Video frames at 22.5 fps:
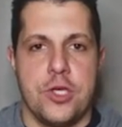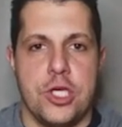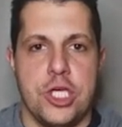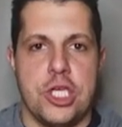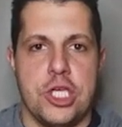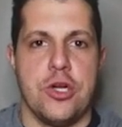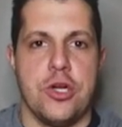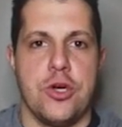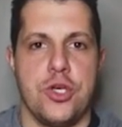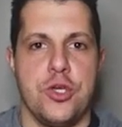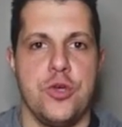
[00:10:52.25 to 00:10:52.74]

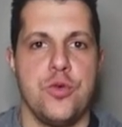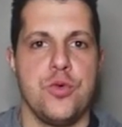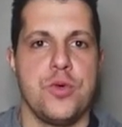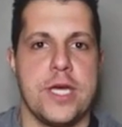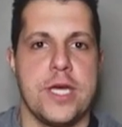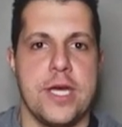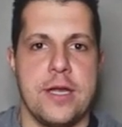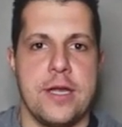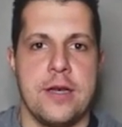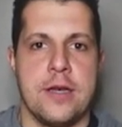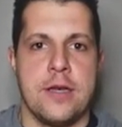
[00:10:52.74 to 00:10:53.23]
you know, you
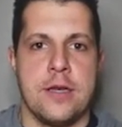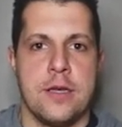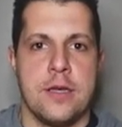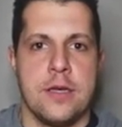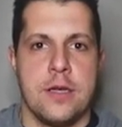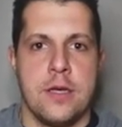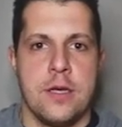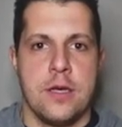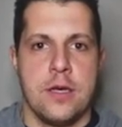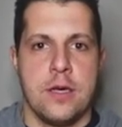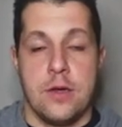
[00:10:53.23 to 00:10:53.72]
can,
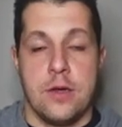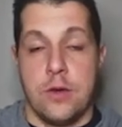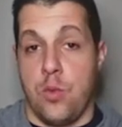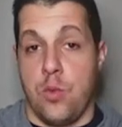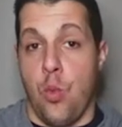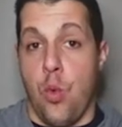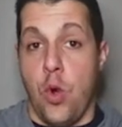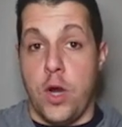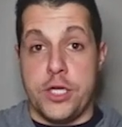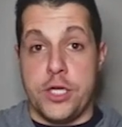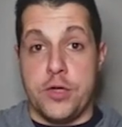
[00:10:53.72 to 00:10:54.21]

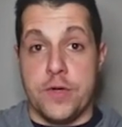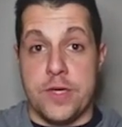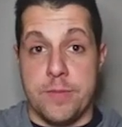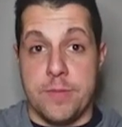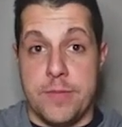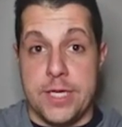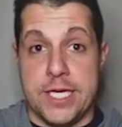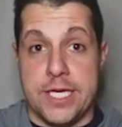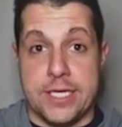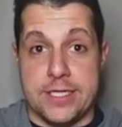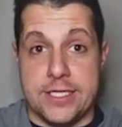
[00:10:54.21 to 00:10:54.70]
one, you
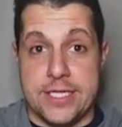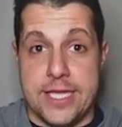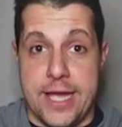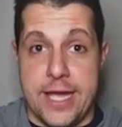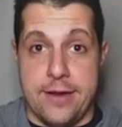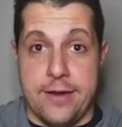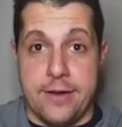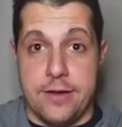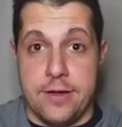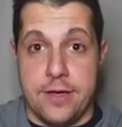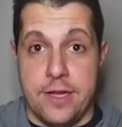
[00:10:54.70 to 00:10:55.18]
can be
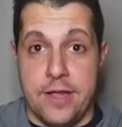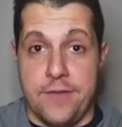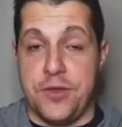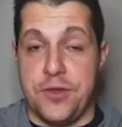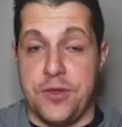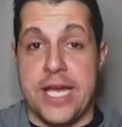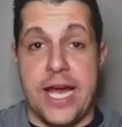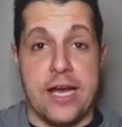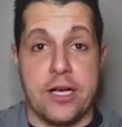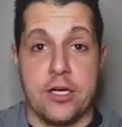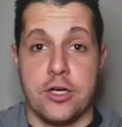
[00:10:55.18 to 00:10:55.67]
content. If
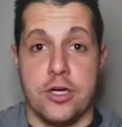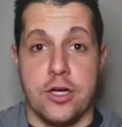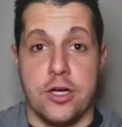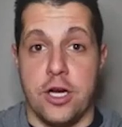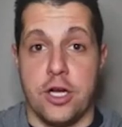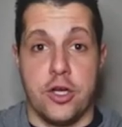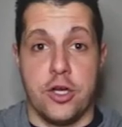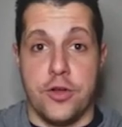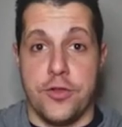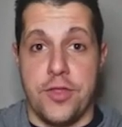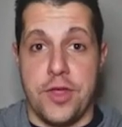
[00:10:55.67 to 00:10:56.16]
you got
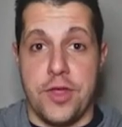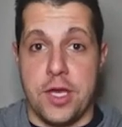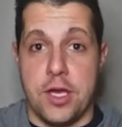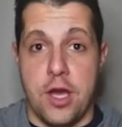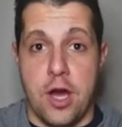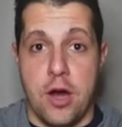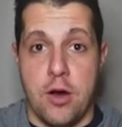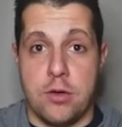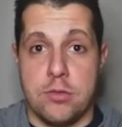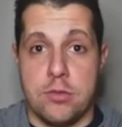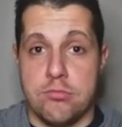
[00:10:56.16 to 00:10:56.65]
a good thing
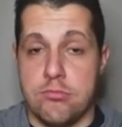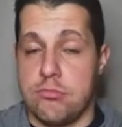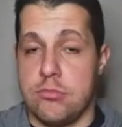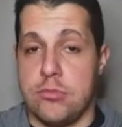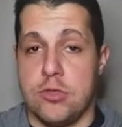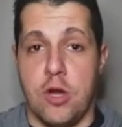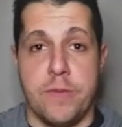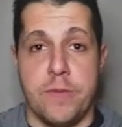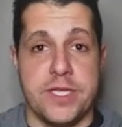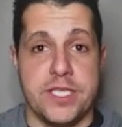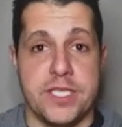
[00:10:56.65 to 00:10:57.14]
going,
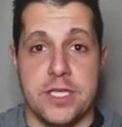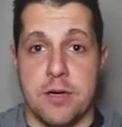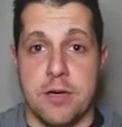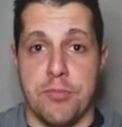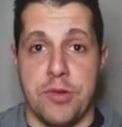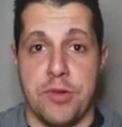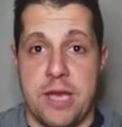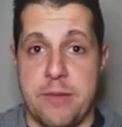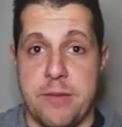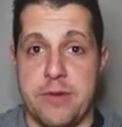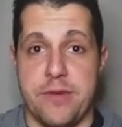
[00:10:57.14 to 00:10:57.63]
nobody's going to
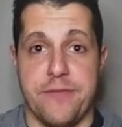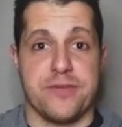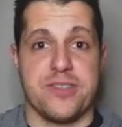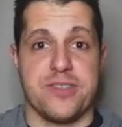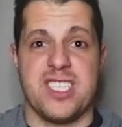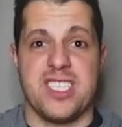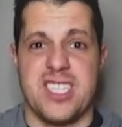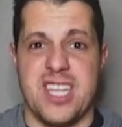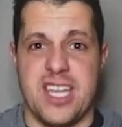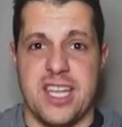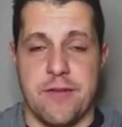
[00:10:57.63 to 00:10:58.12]
blame you for
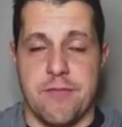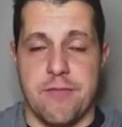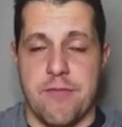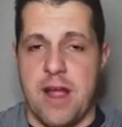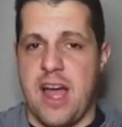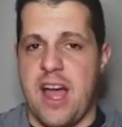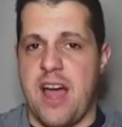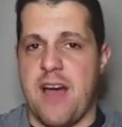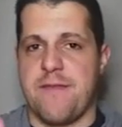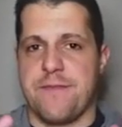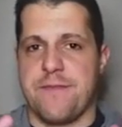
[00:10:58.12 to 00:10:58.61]
sticking
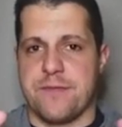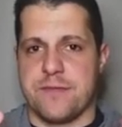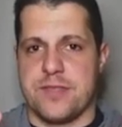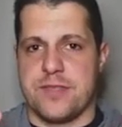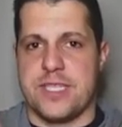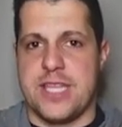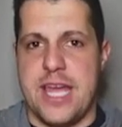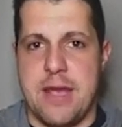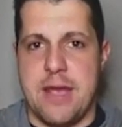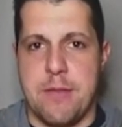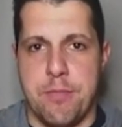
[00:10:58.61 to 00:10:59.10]
around, for
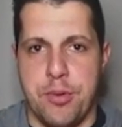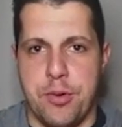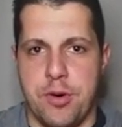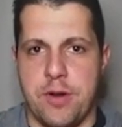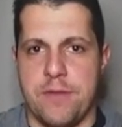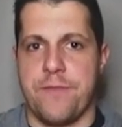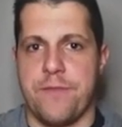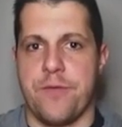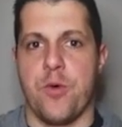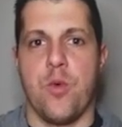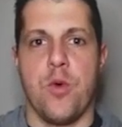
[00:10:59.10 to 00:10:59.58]
staying
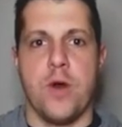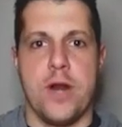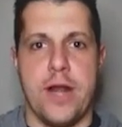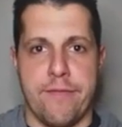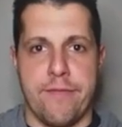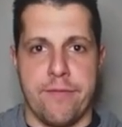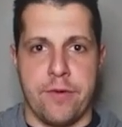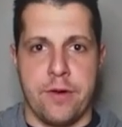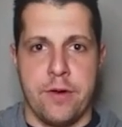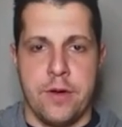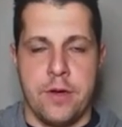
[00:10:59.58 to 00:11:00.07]
put, for
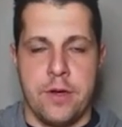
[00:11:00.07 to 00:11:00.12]
whatever.